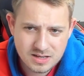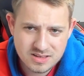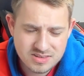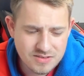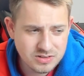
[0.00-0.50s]

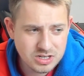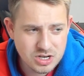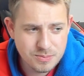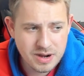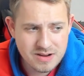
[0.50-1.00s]
is definitely
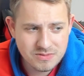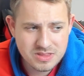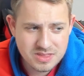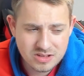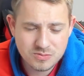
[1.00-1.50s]
good, but I definitely
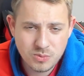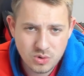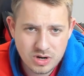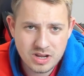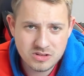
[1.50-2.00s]
think it's
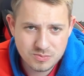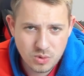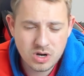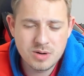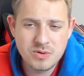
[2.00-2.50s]
more
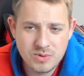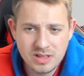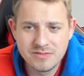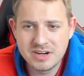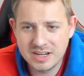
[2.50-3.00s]
going to be
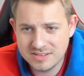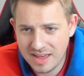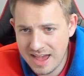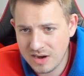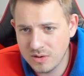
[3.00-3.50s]
relevant against
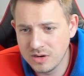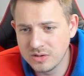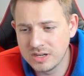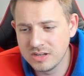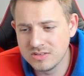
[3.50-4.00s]
aggro,
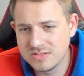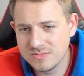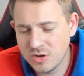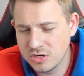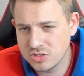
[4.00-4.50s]
because
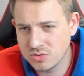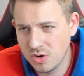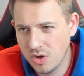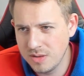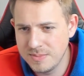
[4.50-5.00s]

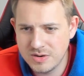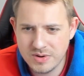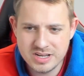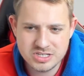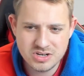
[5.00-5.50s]
control and
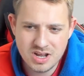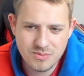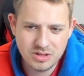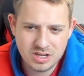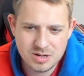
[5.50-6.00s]
mid-range, they're not
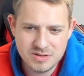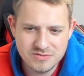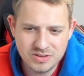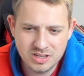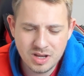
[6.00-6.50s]
really going to be
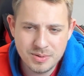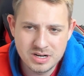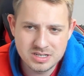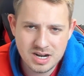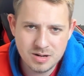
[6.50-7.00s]
filling up an
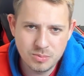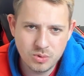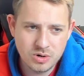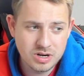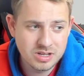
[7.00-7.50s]
entire
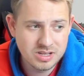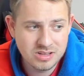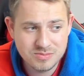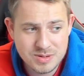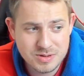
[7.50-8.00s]
board
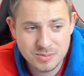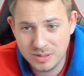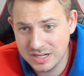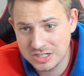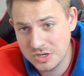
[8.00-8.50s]
unless maybe you're
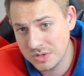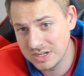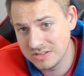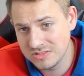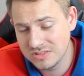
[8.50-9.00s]
playing
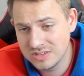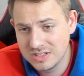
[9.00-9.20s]
tokens